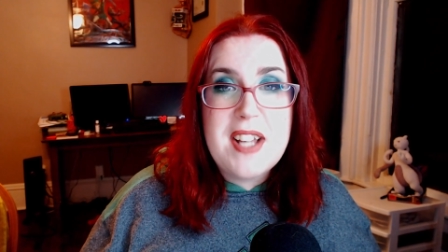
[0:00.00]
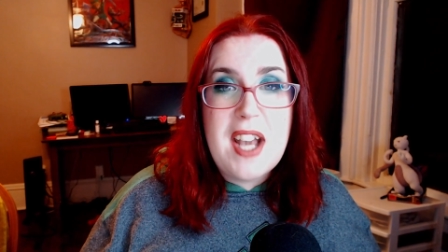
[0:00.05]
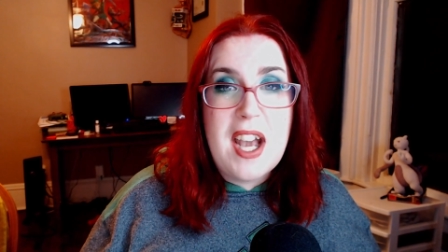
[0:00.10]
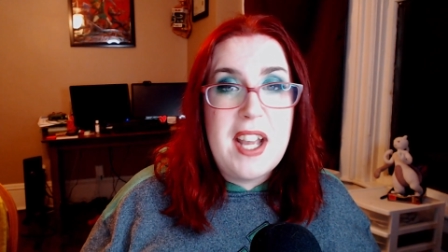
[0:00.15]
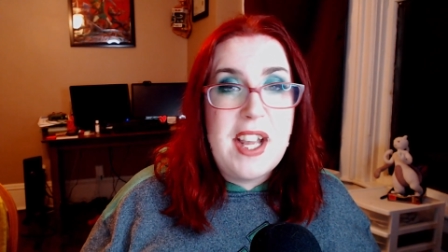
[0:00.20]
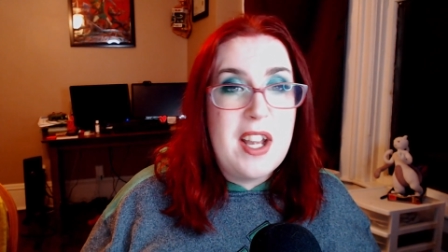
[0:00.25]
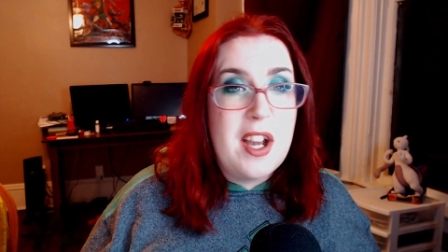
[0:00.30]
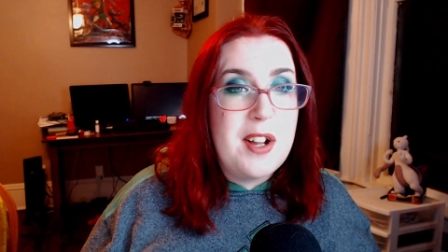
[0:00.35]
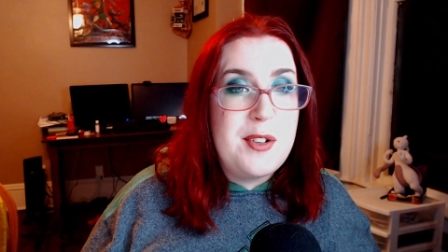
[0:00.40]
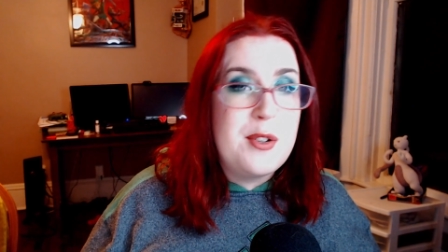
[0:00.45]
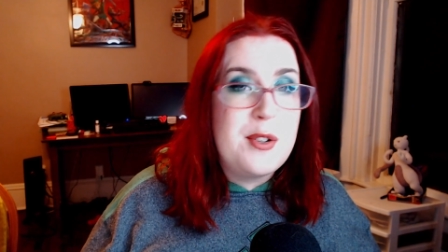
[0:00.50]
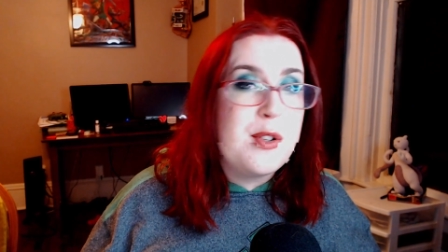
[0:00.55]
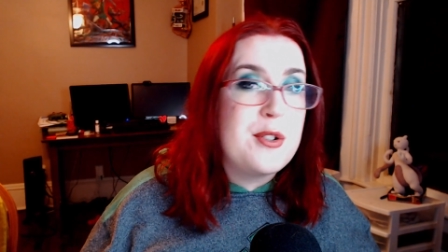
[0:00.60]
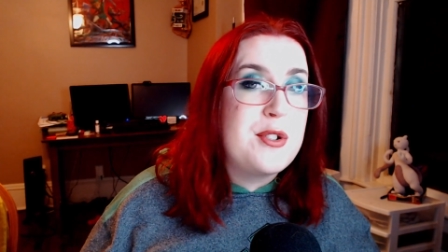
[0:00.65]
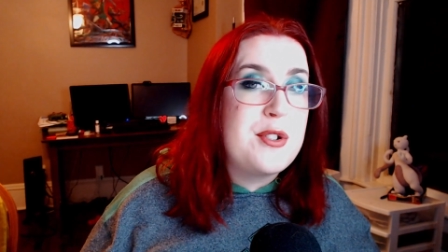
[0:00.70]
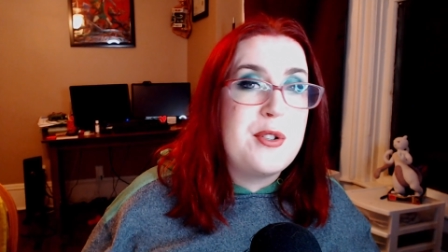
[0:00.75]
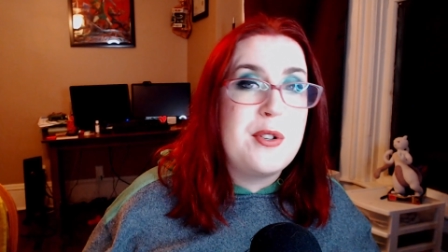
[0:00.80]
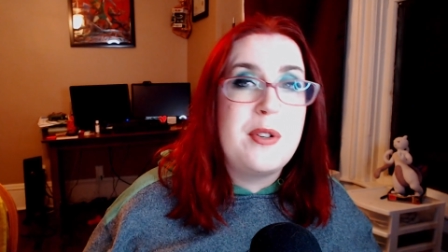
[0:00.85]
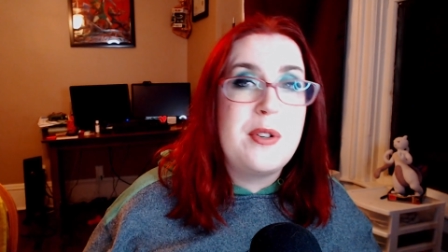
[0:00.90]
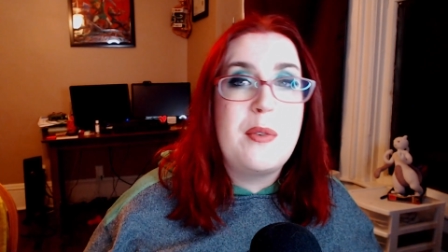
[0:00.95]
I
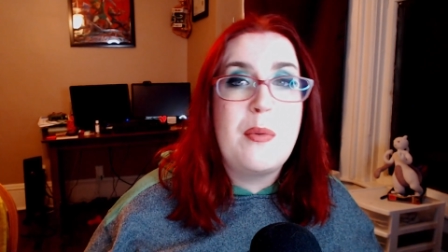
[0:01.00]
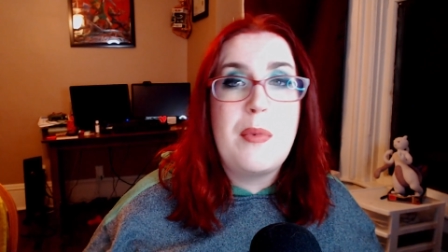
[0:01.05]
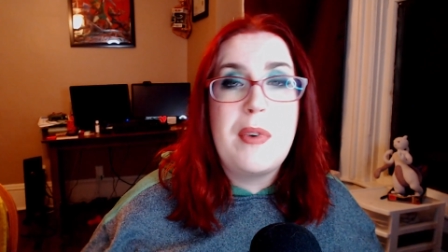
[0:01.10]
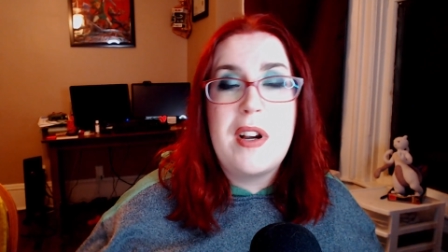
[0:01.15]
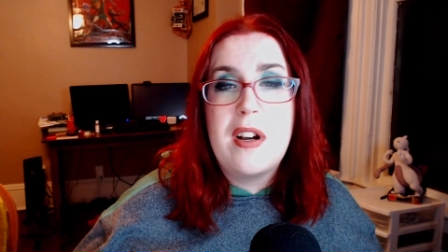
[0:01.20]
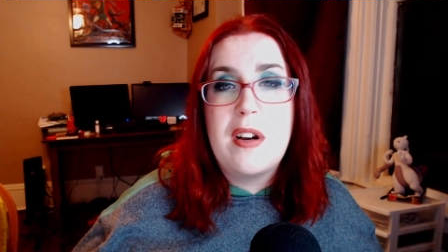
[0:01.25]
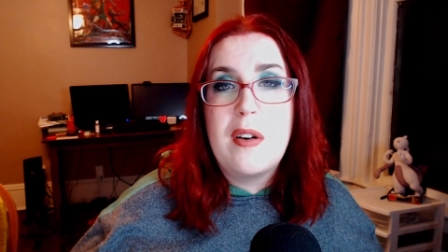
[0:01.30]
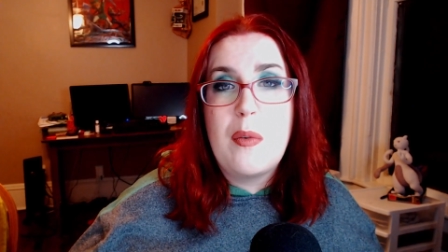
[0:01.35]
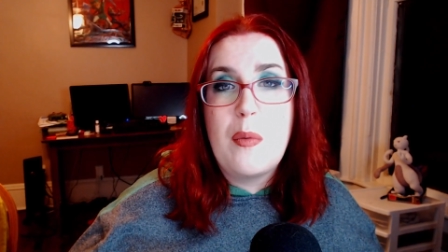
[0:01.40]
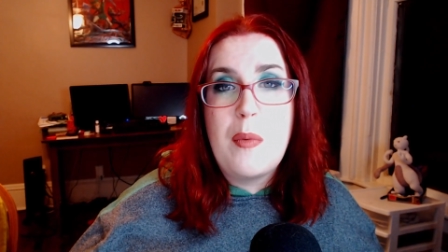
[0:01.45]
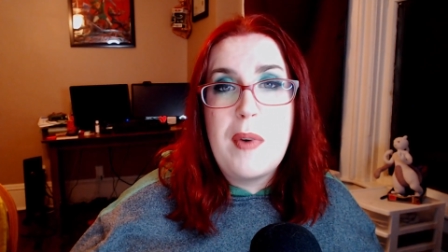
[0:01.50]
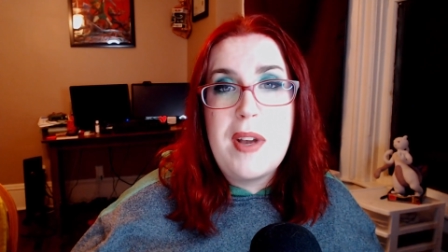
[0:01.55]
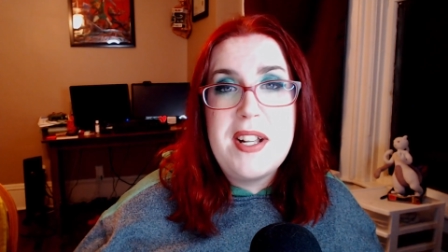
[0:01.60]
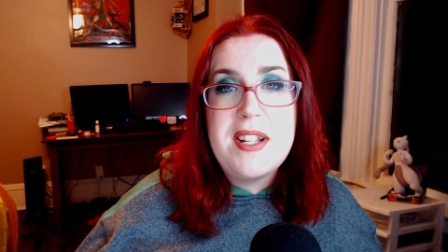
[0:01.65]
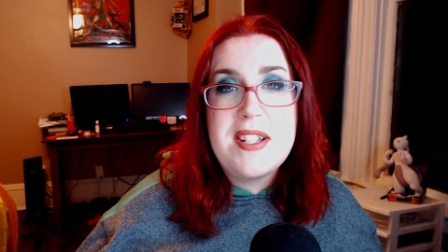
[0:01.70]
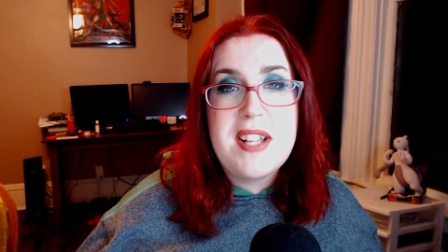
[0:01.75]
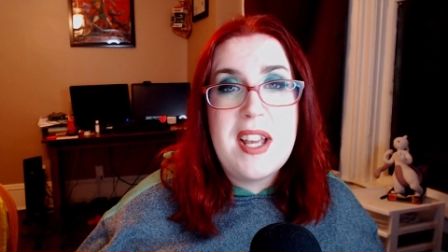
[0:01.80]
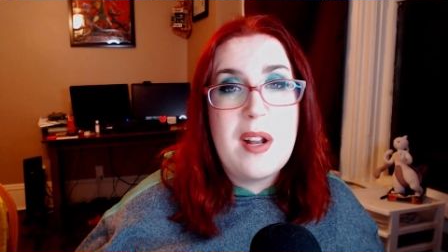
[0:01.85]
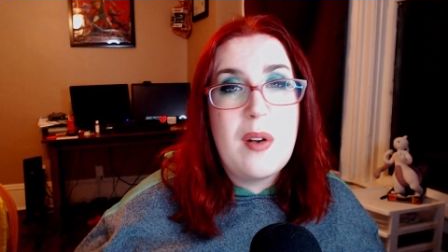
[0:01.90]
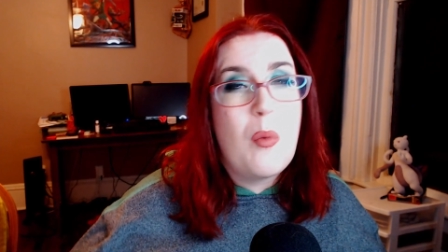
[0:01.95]
understood where it
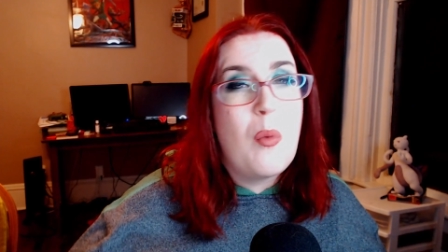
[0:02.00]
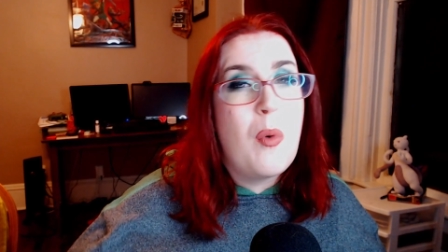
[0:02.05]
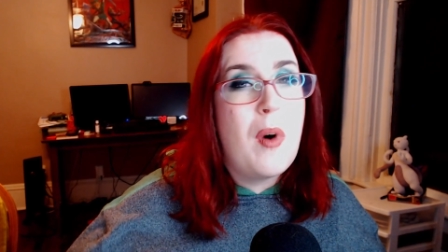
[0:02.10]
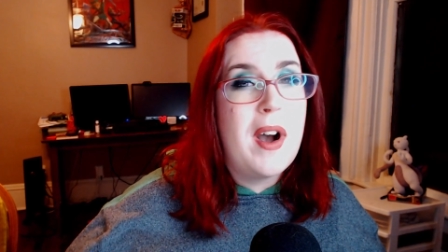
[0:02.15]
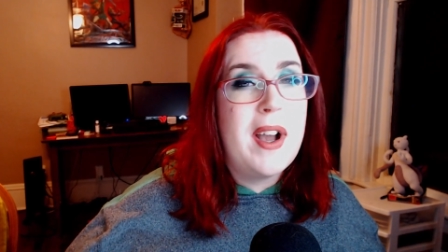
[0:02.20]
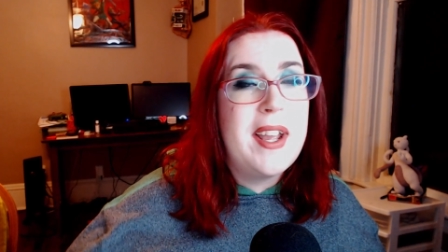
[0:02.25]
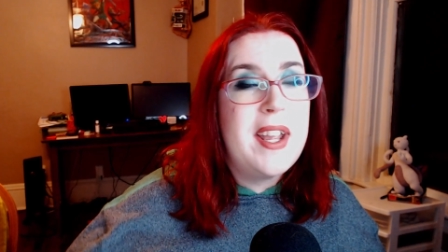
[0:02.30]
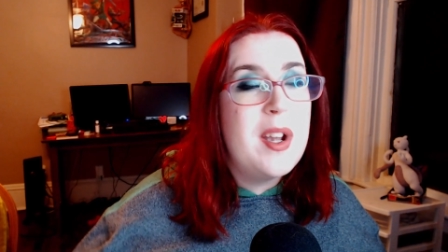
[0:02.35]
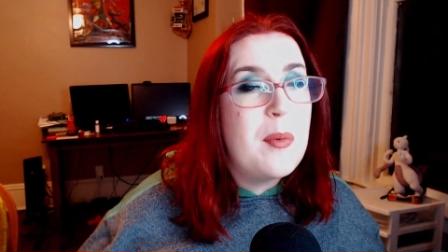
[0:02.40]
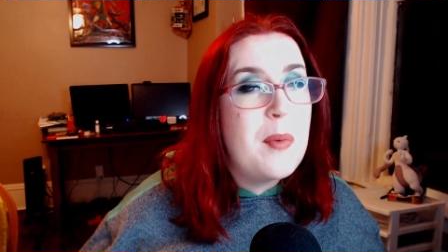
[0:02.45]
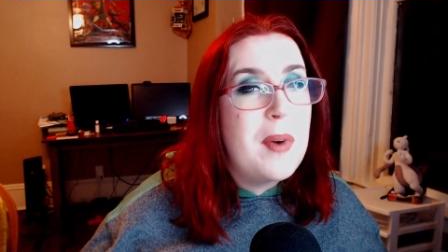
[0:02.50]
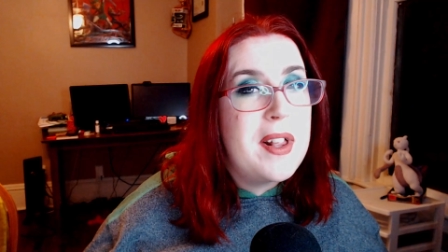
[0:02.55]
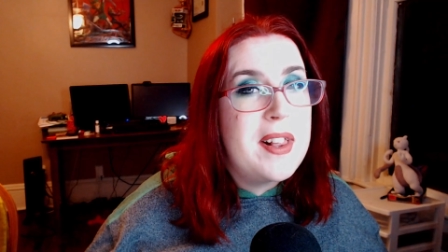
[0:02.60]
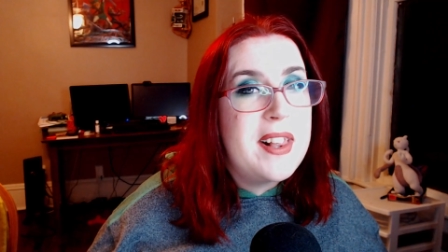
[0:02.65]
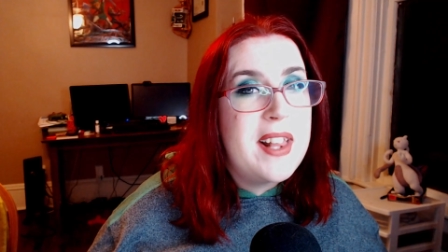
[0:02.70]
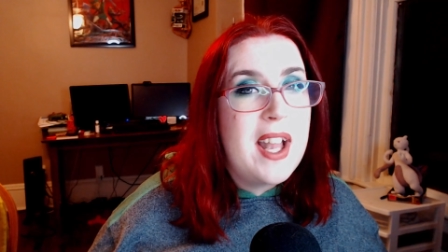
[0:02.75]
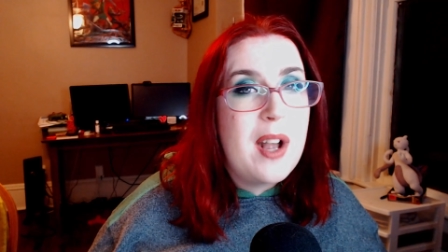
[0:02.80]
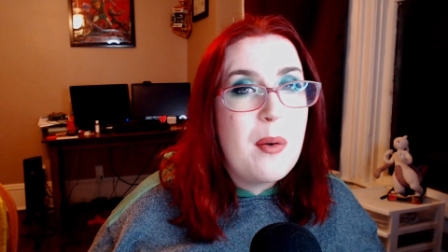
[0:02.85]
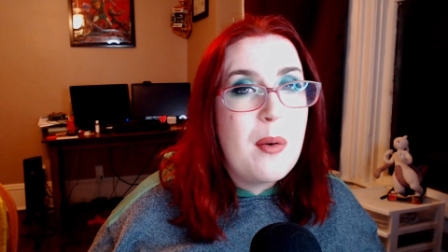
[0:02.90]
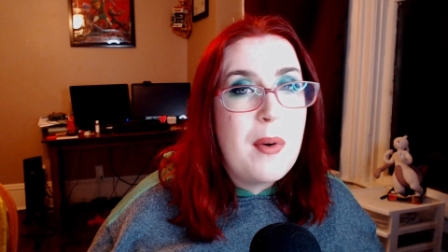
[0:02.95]
went and why it went
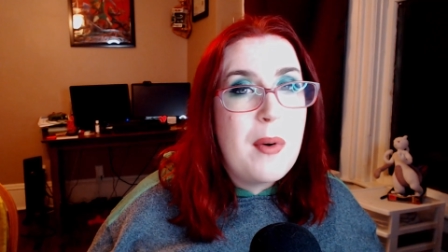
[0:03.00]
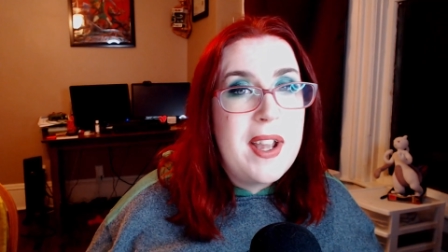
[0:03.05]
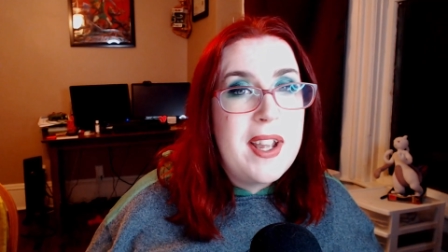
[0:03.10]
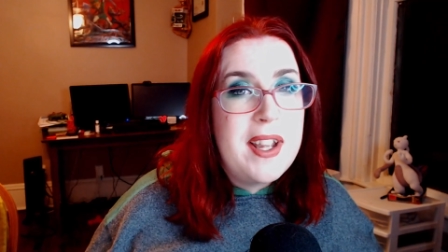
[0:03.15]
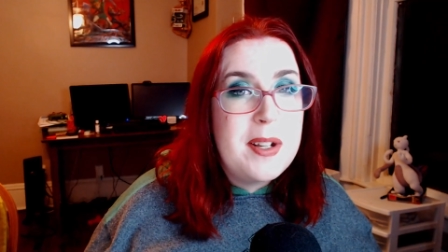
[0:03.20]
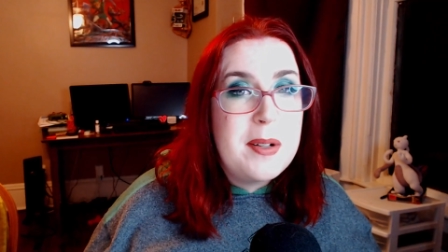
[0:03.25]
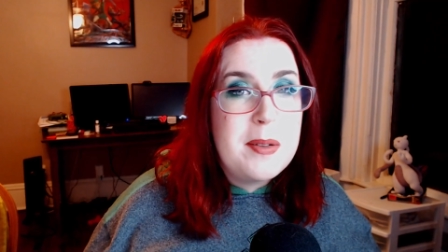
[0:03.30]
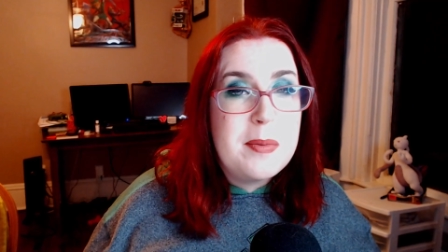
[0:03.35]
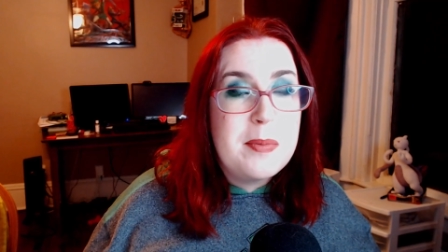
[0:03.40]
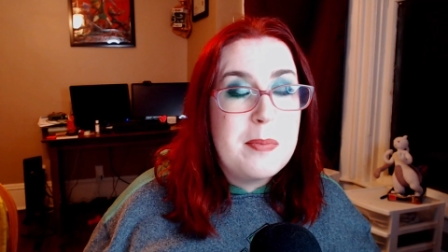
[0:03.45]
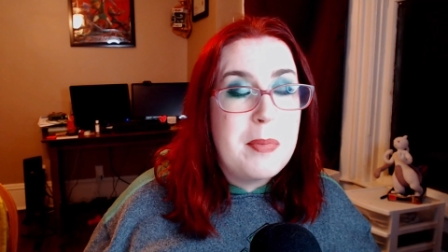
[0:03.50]
that way,